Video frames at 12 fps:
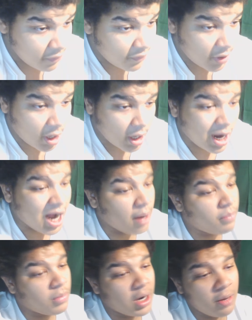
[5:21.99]
Fuck,
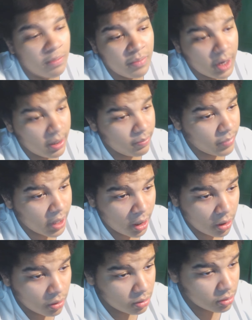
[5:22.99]
I'm I'm I'm
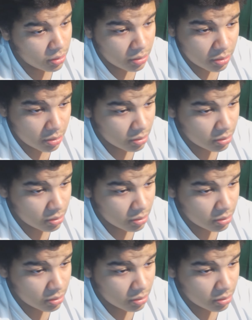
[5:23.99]
about